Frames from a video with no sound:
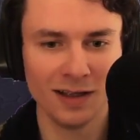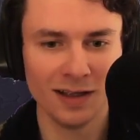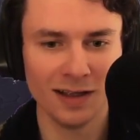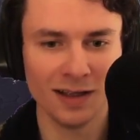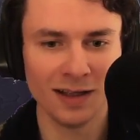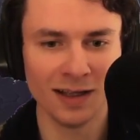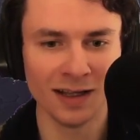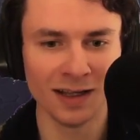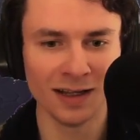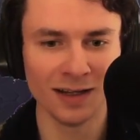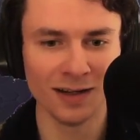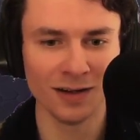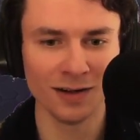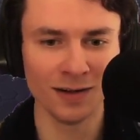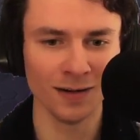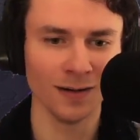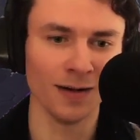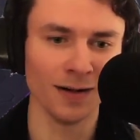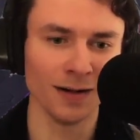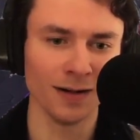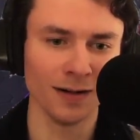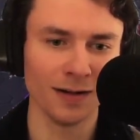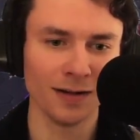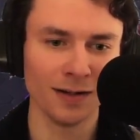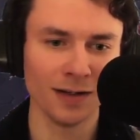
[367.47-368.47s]
and
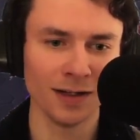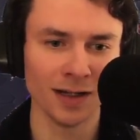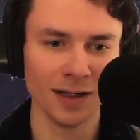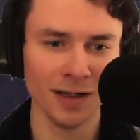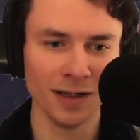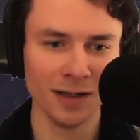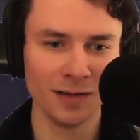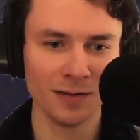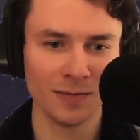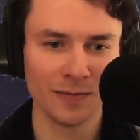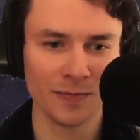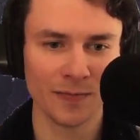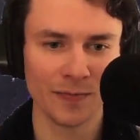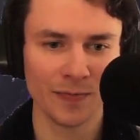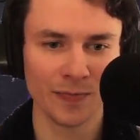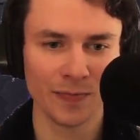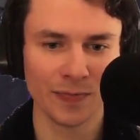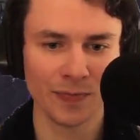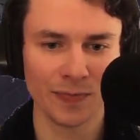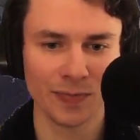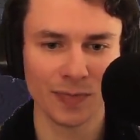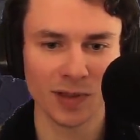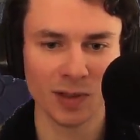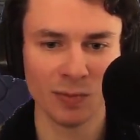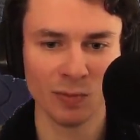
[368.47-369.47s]
are
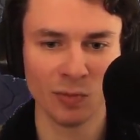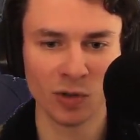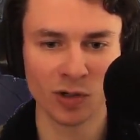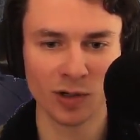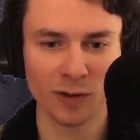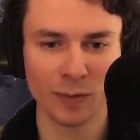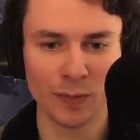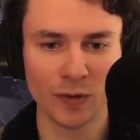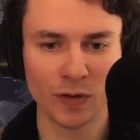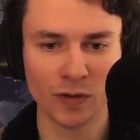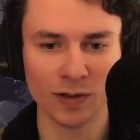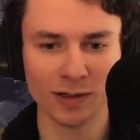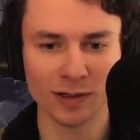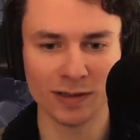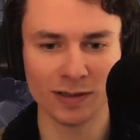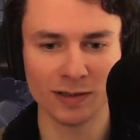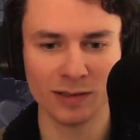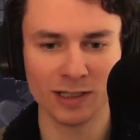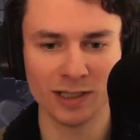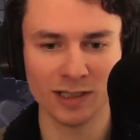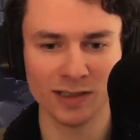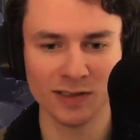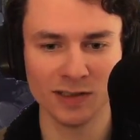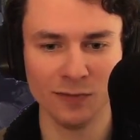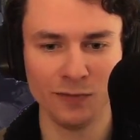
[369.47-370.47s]
more important
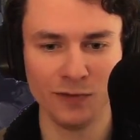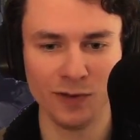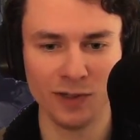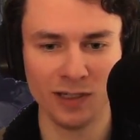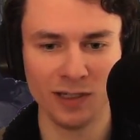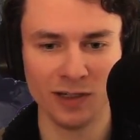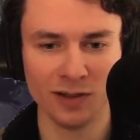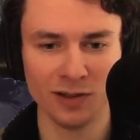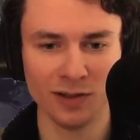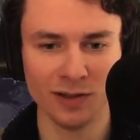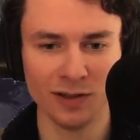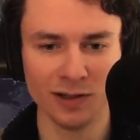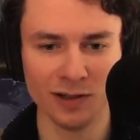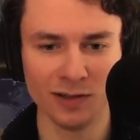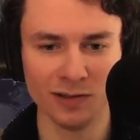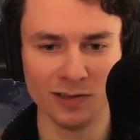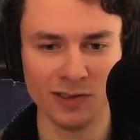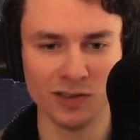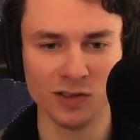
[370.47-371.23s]
because if you kill those,